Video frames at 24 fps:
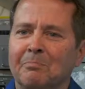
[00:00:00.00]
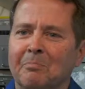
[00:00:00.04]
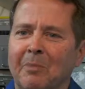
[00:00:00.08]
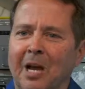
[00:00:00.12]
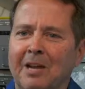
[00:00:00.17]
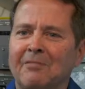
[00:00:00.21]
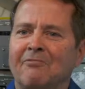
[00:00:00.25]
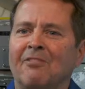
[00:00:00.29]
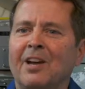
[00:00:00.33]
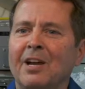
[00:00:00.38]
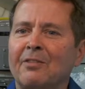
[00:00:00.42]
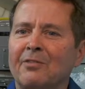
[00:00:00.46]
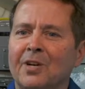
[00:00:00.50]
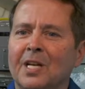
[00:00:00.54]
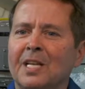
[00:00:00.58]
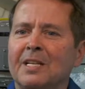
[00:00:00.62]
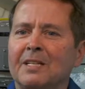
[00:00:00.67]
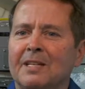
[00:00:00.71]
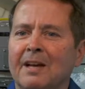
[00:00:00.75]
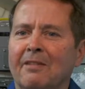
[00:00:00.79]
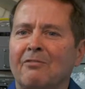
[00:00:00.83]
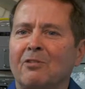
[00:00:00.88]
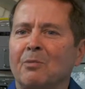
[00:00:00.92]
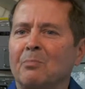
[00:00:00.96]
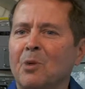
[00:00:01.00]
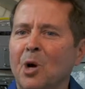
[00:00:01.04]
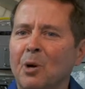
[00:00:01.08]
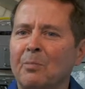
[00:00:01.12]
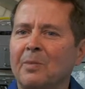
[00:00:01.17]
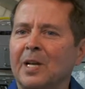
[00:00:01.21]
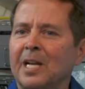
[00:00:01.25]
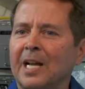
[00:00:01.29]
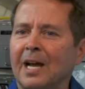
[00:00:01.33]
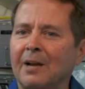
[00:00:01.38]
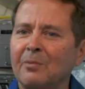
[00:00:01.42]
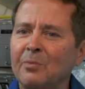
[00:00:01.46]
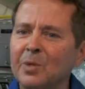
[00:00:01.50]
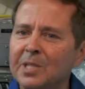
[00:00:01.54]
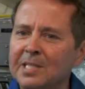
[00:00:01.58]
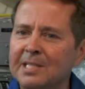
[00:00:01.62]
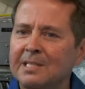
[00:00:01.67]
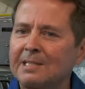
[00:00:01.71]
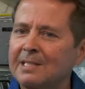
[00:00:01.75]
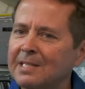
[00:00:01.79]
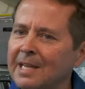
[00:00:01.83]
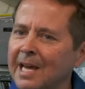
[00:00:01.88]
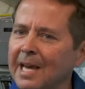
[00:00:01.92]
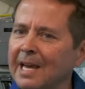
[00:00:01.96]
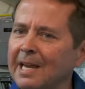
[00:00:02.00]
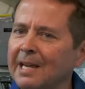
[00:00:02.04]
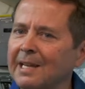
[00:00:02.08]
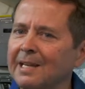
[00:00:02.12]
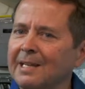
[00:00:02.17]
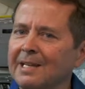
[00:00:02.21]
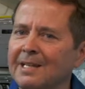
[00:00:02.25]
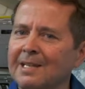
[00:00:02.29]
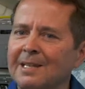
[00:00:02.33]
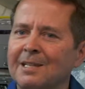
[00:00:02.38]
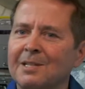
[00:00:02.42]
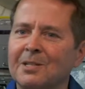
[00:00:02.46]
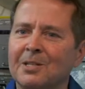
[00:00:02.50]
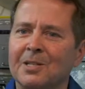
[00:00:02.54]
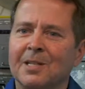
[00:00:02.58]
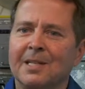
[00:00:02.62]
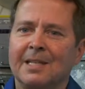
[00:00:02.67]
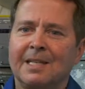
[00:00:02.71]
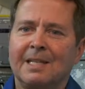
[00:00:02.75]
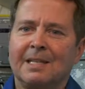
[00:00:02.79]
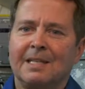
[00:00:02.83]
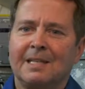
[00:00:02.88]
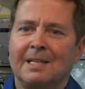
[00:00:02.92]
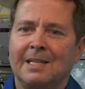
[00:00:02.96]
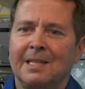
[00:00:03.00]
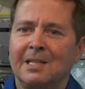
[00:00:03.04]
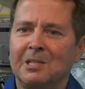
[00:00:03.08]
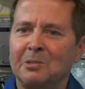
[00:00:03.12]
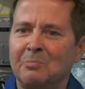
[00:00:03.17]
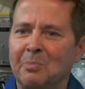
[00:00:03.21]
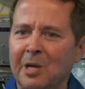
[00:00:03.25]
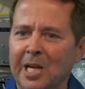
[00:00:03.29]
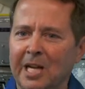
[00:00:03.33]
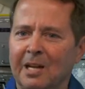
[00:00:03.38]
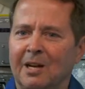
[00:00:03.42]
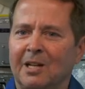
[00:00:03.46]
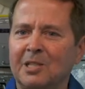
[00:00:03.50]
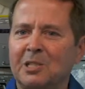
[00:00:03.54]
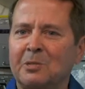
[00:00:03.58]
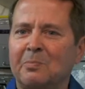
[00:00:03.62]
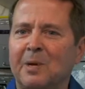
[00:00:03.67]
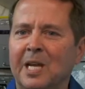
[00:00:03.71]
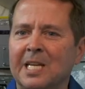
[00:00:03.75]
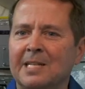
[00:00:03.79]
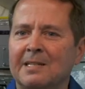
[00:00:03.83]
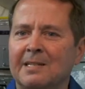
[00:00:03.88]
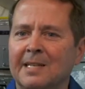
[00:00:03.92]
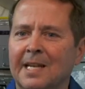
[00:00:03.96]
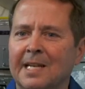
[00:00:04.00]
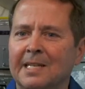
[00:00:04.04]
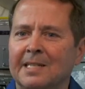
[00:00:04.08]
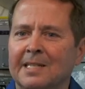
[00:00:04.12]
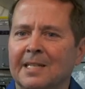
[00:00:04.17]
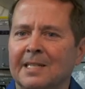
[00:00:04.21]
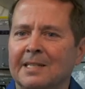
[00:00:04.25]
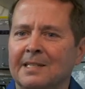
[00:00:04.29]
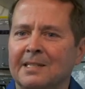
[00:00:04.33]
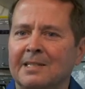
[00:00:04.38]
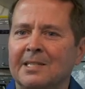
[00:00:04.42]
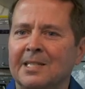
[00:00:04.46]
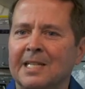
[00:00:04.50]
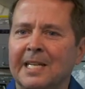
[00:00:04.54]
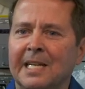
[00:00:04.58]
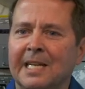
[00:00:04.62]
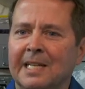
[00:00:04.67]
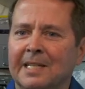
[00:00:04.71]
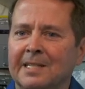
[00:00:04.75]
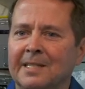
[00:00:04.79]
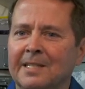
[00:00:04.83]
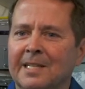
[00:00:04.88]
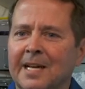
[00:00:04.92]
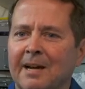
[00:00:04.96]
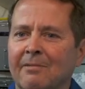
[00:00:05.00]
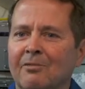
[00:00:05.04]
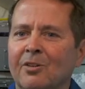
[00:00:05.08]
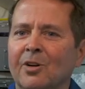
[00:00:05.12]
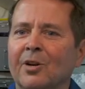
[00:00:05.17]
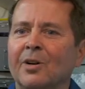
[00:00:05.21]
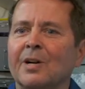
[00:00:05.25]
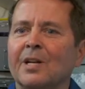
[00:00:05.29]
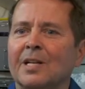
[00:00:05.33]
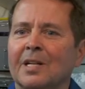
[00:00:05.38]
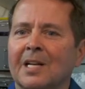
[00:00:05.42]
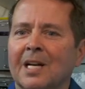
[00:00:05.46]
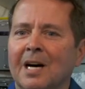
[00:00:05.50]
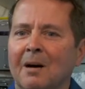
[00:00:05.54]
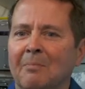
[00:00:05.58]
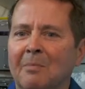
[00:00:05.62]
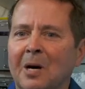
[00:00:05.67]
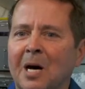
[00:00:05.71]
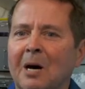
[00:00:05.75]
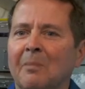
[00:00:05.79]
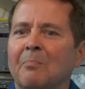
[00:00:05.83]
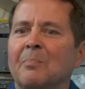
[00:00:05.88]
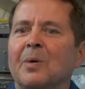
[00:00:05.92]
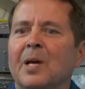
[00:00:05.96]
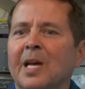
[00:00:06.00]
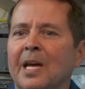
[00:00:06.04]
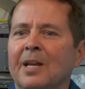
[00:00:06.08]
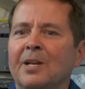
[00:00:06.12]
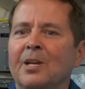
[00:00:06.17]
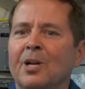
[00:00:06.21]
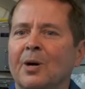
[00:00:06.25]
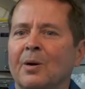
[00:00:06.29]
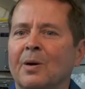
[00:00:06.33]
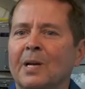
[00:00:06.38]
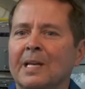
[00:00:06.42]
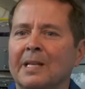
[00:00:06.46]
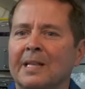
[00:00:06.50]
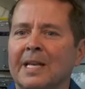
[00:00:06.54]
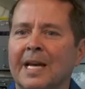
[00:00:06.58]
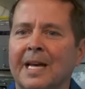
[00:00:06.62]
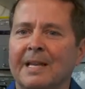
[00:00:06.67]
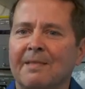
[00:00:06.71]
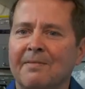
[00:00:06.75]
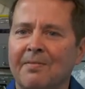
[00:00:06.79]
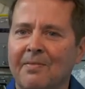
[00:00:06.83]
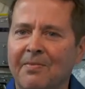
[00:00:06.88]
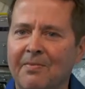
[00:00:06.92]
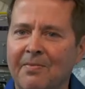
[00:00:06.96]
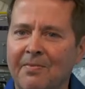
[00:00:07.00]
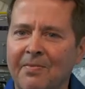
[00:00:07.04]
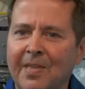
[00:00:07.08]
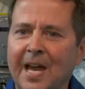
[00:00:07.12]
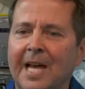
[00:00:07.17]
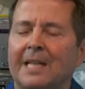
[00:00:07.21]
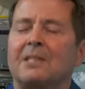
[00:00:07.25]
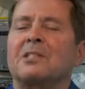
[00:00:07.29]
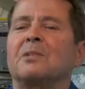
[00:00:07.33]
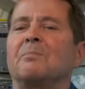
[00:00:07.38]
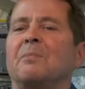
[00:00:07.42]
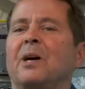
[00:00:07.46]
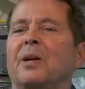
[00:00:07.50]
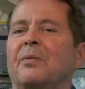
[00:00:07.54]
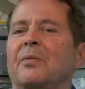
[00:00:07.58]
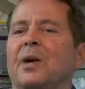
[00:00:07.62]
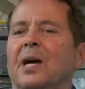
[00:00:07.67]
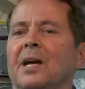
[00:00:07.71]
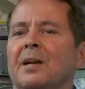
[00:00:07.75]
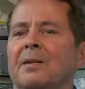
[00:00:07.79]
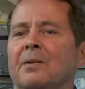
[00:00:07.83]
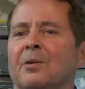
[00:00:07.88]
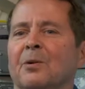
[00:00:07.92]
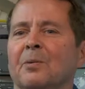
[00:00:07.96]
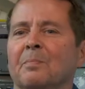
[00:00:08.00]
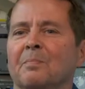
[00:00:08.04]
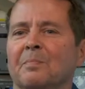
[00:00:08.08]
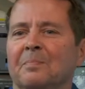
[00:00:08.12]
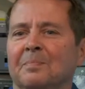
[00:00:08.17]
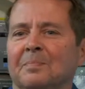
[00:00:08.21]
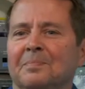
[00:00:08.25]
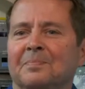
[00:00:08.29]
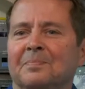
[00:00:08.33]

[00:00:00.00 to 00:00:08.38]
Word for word: My favorite Endeavour moment, I would say, is being on Space Station, seeing Endeavour come up, and knowing that that's my ride home.